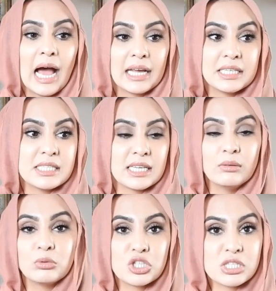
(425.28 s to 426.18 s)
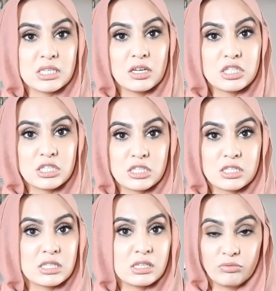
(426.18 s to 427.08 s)
and it will
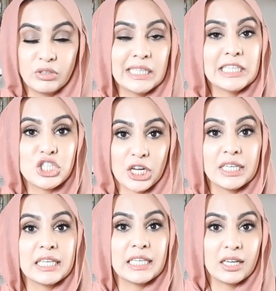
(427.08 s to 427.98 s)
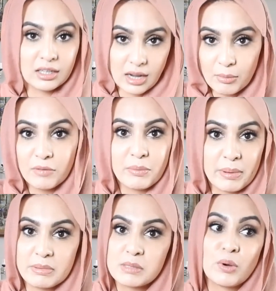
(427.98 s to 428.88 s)
just really gently come off the
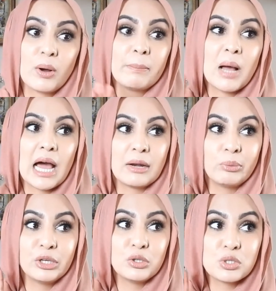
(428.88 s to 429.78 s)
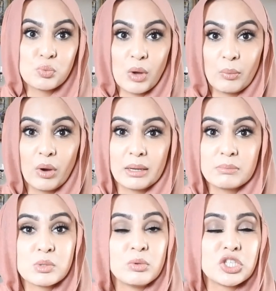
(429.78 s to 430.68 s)
baby's bum. And we use wet
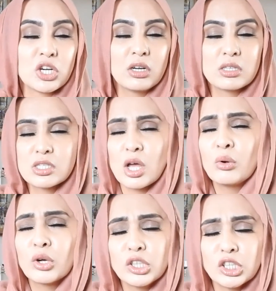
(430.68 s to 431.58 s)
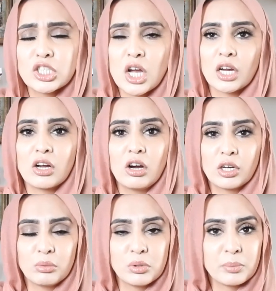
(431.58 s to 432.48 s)
wipes, which are so good. I can't
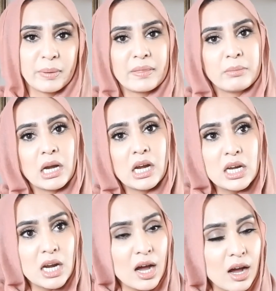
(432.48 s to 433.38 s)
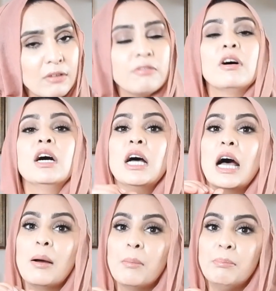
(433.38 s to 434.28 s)
go on about them enough.
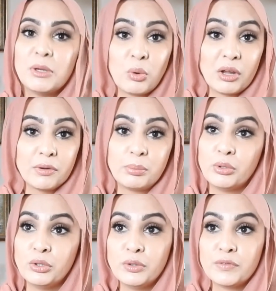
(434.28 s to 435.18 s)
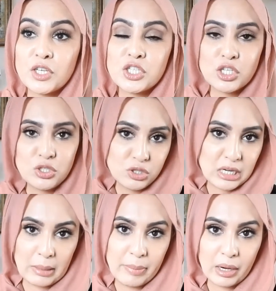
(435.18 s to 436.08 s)
Midwife approved, so do
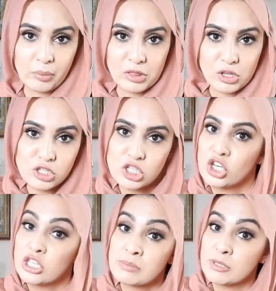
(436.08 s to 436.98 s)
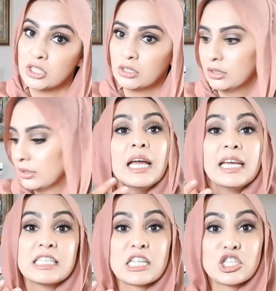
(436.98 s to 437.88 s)
take a pack with you to the hospital.
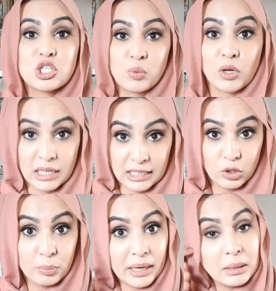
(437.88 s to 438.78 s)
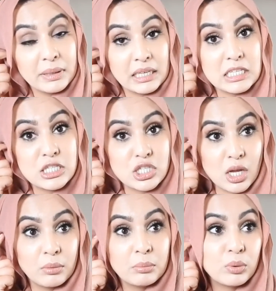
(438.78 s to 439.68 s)
Is swaddling your baby is
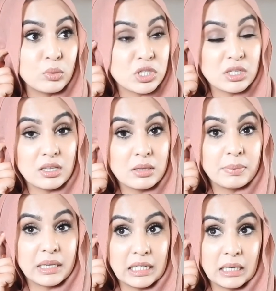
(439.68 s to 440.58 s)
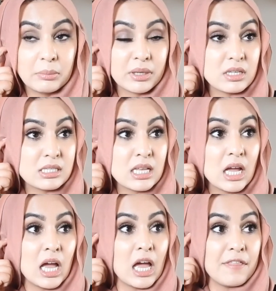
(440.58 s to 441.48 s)
so important at the beginning, because
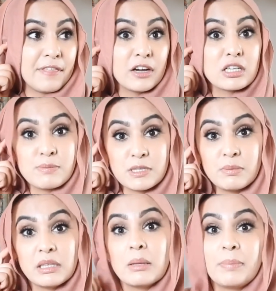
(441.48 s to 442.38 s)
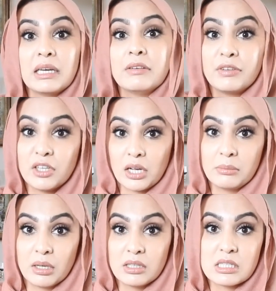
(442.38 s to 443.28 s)
they are supposed to be in the belly for
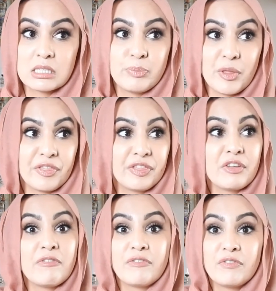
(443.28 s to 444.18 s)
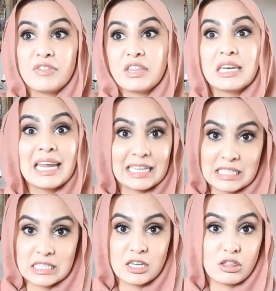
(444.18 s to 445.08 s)
9 months, but the
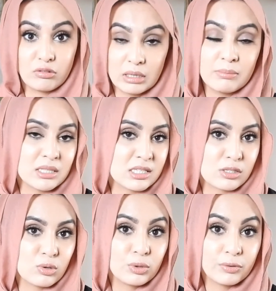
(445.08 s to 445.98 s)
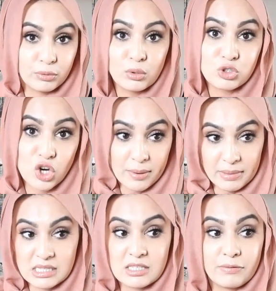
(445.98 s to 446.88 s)
next 3 months is called the 4th
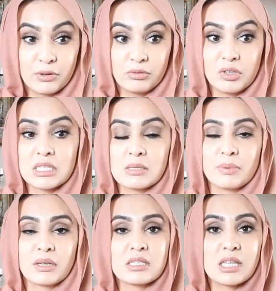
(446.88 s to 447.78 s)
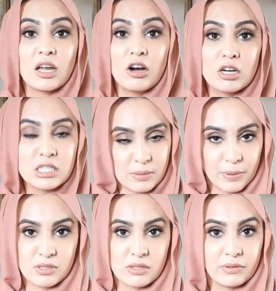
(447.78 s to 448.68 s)
trimester for a reason, because they are
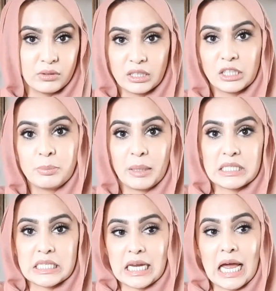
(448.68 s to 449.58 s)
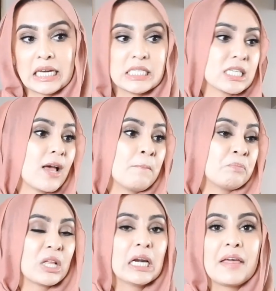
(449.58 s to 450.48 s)
supposed to feel incubated and
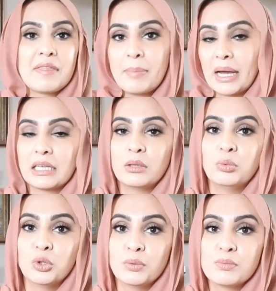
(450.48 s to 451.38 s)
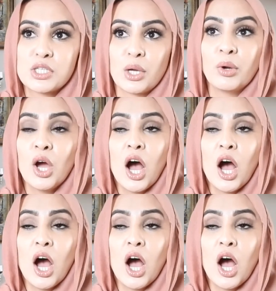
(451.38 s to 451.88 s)
like they're back in the womb. So